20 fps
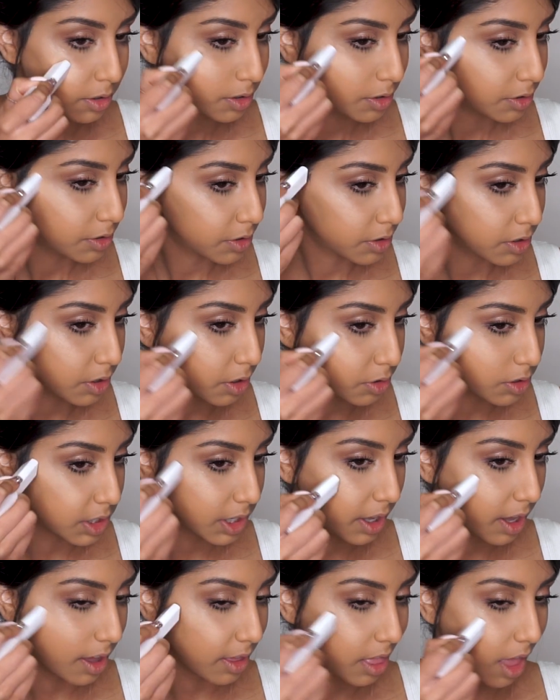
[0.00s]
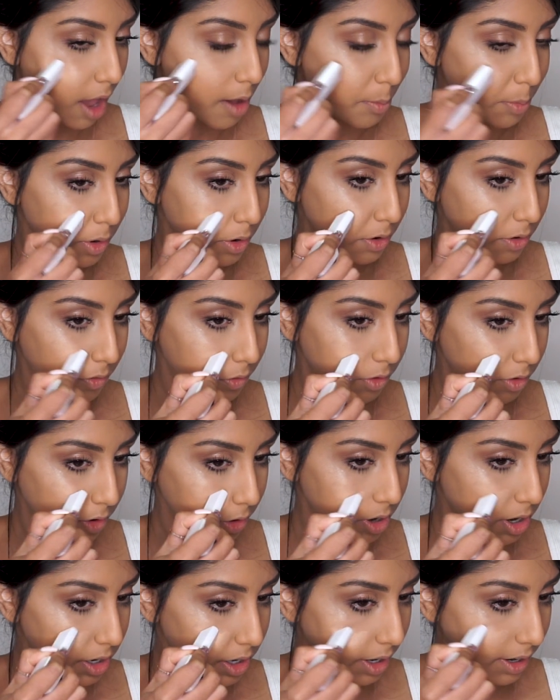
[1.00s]
So to get that beautiful
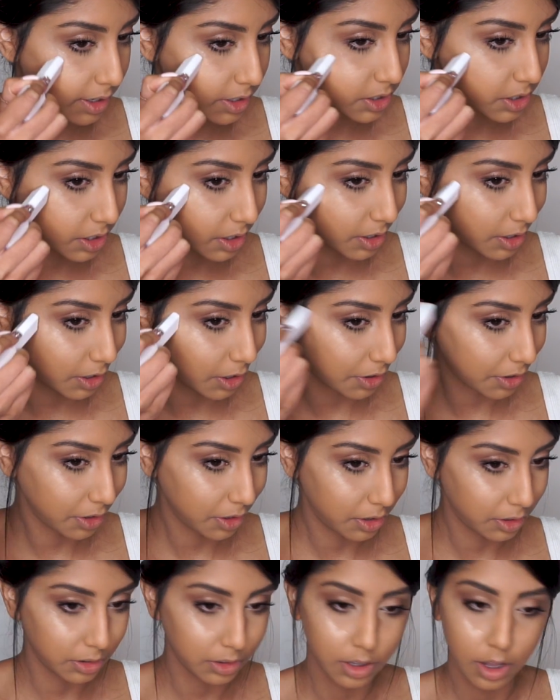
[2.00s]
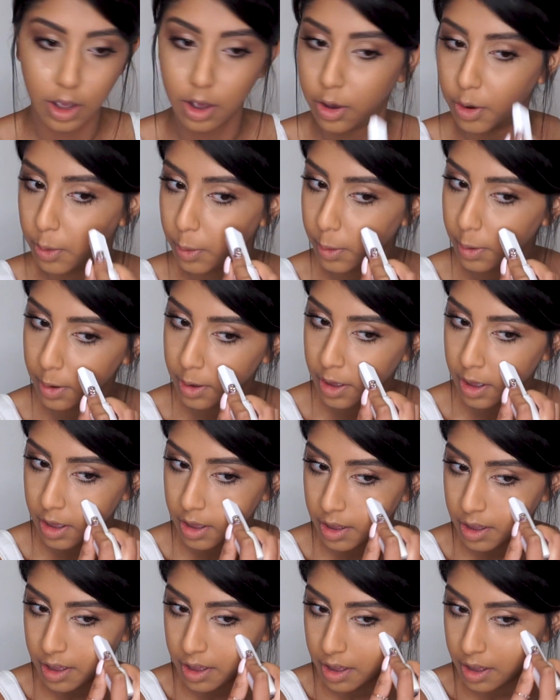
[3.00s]
Kardashian glow,
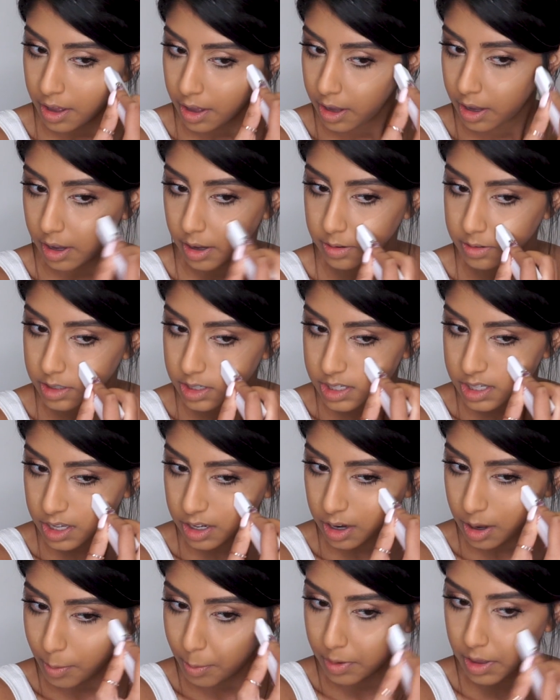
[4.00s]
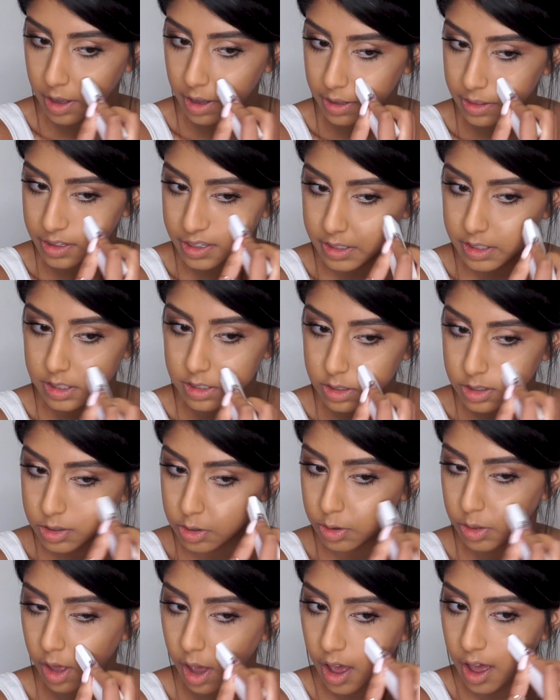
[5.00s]
I'm just going to apply this
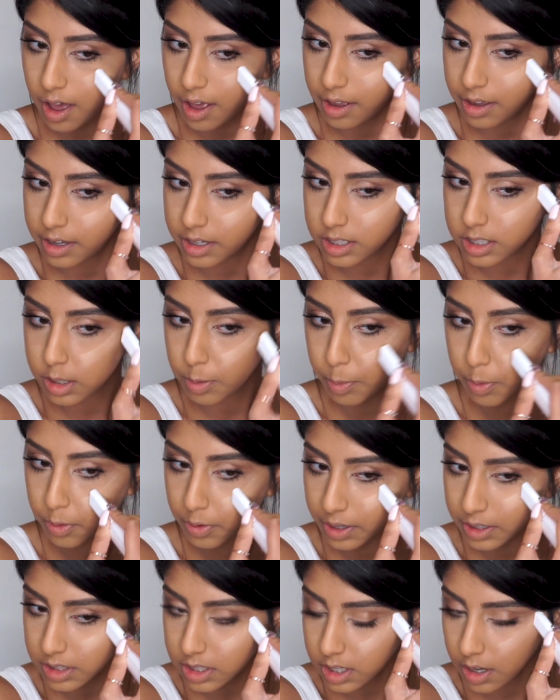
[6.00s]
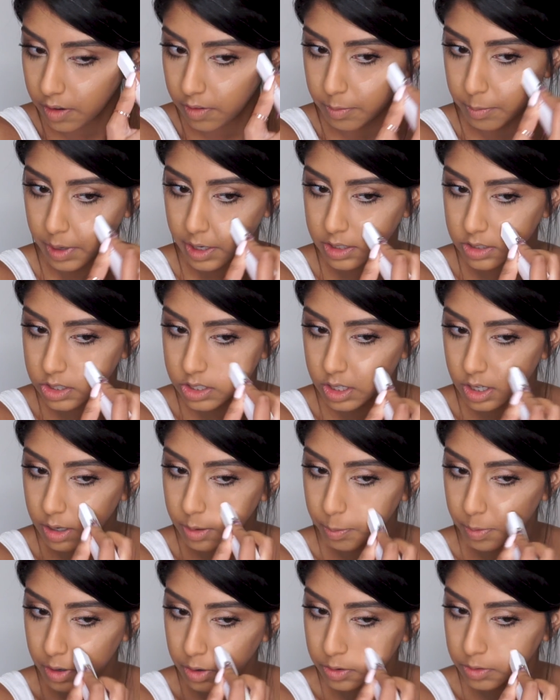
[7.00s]
to the highest points of my
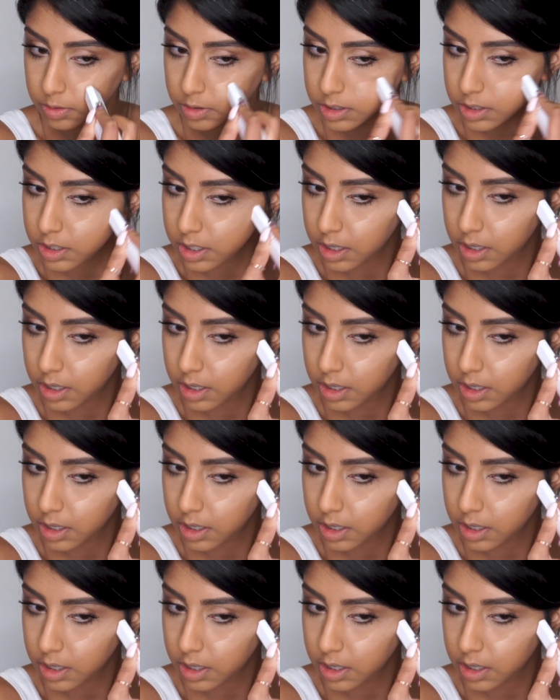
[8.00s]
cheekbones